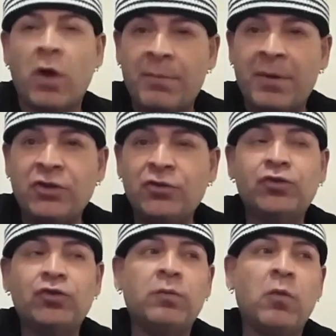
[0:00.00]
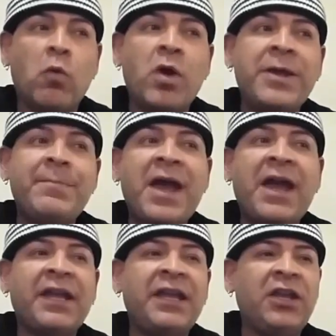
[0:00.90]
on my YouTube way
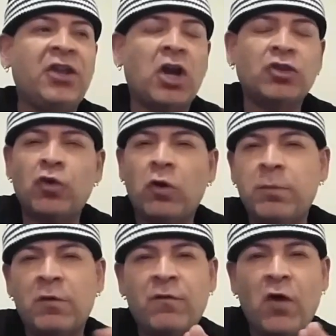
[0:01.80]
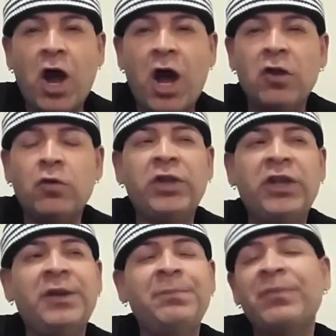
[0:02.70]
back in October for
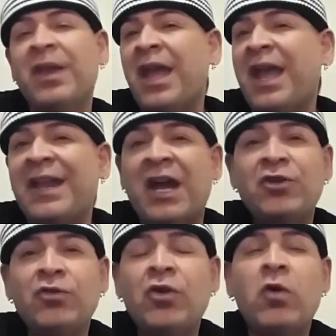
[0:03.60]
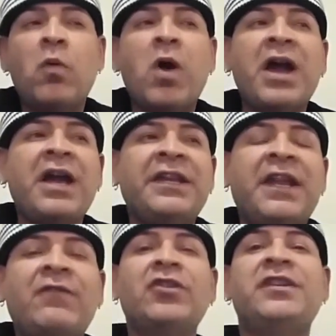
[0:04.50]
Halloween, and I don't know why I
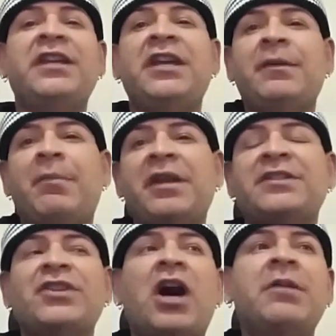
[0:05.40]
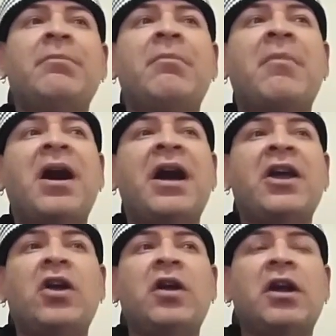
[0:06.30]
never did, but it's on
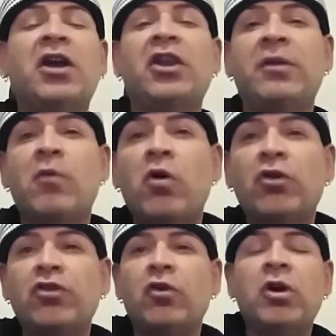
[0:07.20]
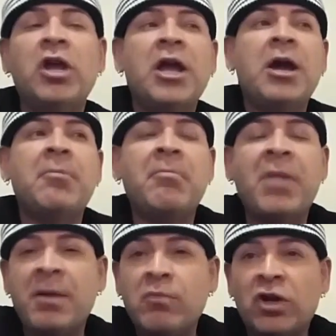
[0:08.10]
my Grimorio,
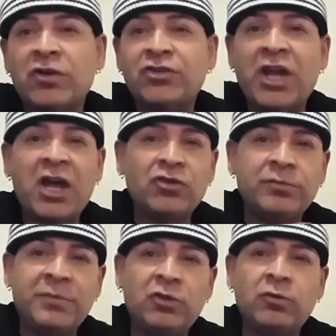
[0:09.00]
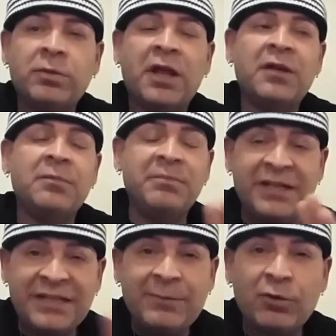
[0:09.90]
my book of shadows, mi
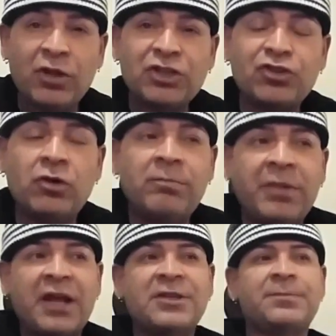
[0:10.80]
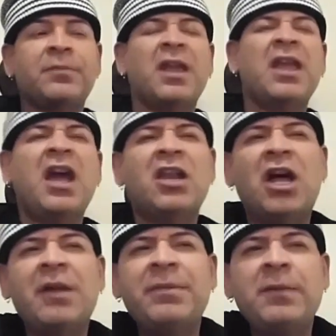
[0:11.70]
libro de sombras. A
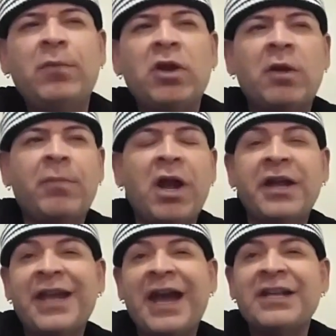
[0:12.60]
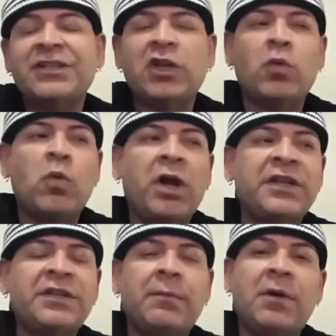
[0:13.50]
lot of people are probably asking, what
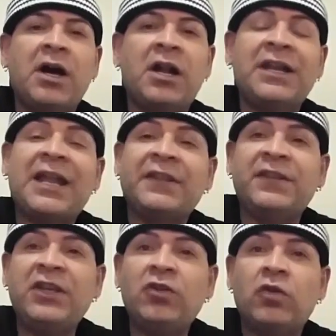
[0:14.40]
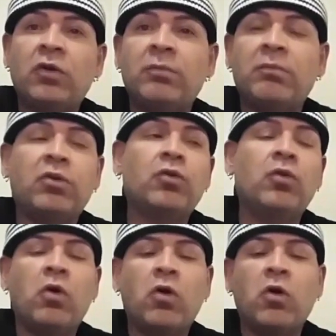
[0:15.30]
is a Latino
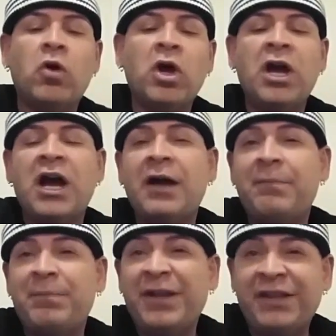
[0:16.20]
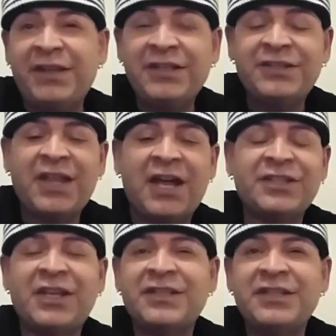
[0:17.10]
brujo, a espiritista,
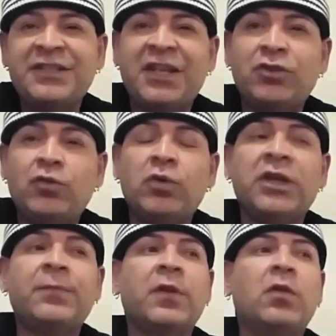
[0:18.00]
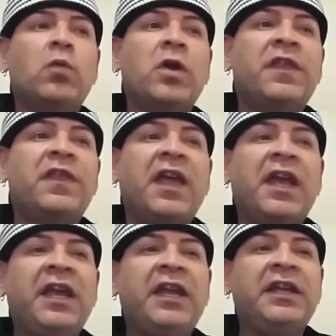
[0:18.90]
sancista doing with
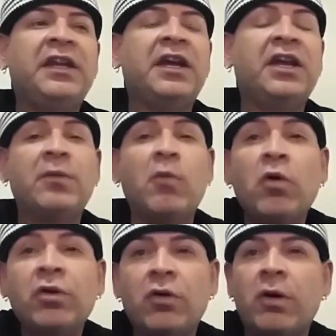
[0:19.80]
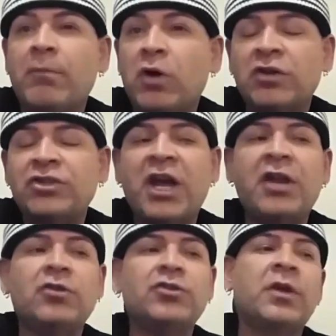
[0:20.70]
a grimorio, a book of
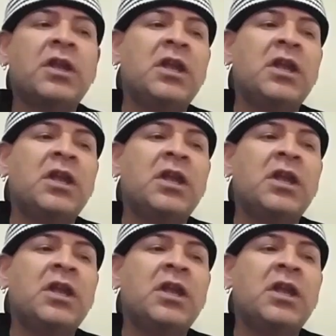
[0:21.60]
shadows?